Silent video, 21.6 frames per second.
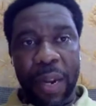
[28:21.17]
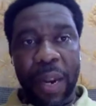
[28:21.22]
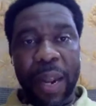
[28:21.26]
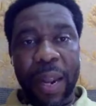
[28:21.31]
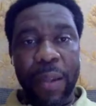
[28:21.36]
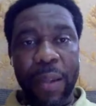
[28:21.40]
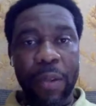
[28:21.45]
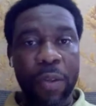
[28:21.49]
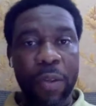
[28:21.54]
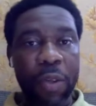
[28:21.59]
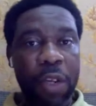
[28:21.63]
I'd
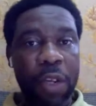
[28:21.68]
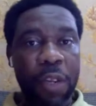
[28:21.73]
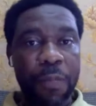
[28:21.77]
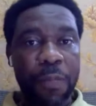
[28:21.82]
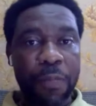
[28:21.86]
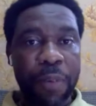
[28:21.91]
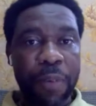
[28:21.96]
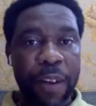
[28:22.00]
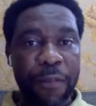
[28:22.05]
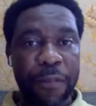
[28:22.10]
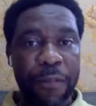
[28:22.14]
like you to
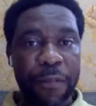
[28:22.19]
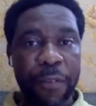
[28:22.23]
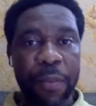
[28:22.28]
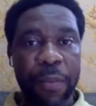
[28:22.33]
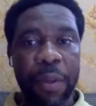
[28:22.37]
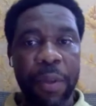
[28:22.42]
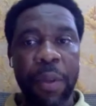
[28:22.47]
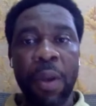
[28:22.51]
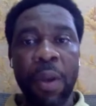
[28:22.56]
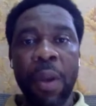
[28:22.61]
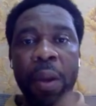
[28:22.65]
keep praying for
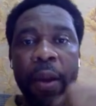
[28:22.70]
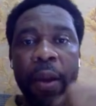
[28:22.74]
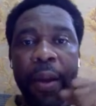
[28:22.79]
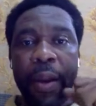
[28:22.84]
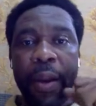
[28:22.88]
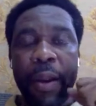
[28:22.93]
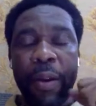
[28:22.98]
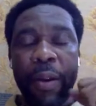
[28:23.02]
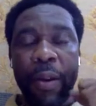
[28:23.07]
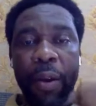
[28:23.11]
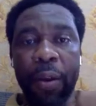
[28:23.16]
me
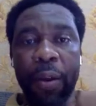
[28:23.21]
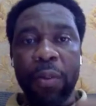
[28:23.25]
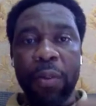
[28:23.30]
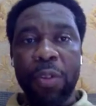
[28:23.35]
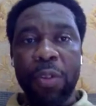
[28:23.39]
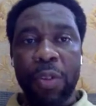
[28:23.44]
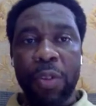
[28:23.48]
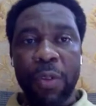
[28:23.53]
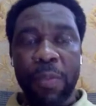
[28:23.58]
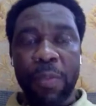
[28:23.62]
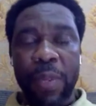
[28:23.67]
and
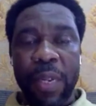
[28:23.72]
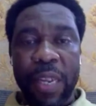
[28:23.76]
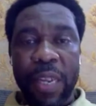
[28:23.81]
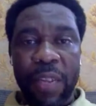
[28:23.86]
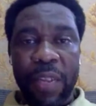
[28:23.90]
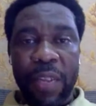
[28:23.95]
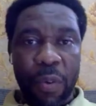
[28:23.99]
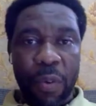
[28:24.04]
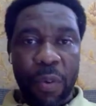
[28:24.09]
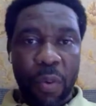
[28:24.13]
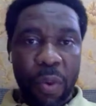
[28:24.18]
also
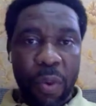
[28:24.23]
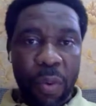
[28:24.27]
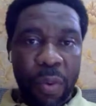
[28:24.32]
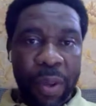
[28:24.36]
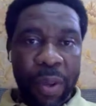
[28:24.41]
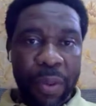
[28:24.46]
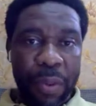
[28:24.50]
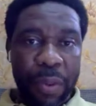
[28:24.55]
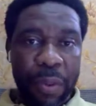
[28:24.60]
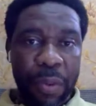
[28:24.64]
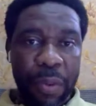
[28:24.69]
believe in what
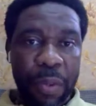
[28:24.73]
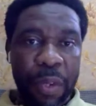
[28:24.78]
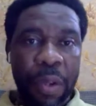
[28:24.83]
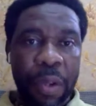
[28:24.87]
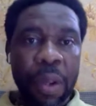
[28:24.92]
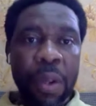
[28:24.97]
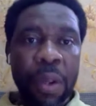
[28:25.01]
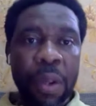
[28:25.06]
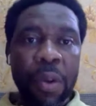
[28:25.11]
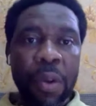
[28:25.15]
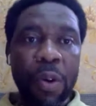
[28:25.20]
we're
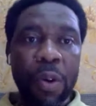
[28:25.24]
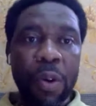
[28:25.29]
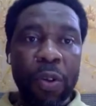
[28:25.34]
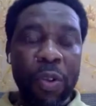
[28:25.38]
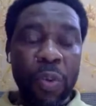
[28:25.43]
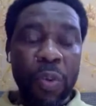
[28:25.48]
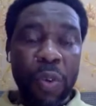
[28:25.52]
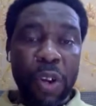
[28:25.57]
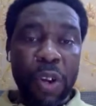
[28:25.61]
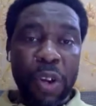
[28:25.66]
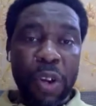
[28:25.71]
doing
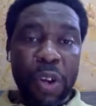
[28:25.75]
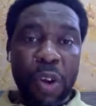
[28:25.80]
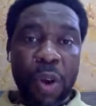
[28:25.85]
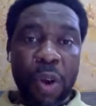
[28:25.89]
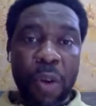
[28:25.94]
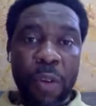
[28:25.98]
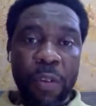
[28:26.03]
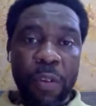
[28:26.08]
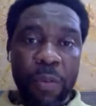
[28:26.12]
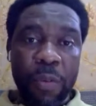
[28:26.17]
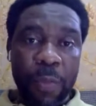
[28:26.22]
also want to
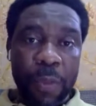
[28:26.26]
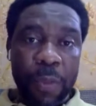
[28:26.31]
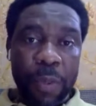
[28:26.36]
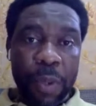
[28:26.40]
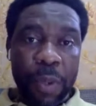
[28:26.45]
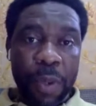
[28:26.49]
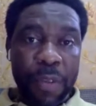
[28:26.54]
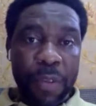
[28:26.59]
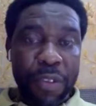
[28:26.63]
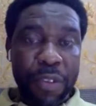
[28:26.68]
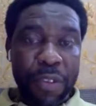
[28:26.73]
encourage people
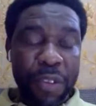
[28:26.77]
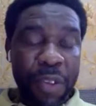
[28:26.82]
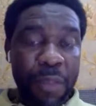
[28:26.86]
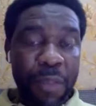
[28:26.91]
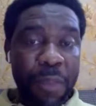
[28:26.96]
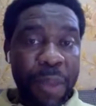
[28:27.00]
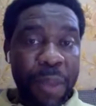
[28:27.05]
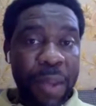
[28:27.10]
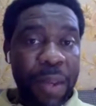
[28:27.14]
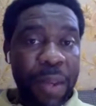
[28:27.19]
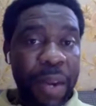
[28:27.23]
to consider
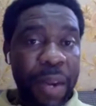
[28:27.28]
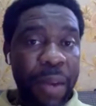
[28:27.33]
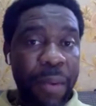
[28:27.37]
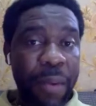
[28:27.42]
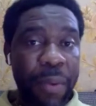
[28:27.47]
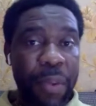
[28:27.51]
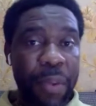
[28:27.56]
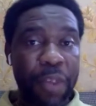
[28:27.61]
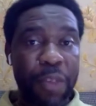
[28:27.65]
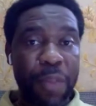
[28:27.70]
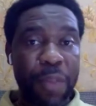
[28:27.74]

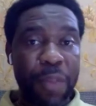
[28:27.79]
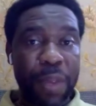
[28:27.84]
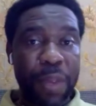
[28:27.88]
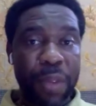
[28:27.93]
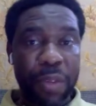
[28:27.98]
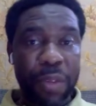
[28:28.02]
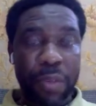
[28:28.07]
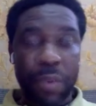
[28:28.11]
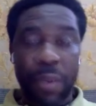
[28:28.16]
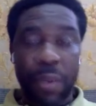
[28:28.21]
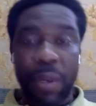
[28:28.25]
partnering with this
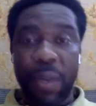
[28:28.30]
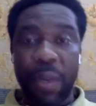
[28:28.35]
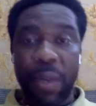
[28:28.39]
ministry.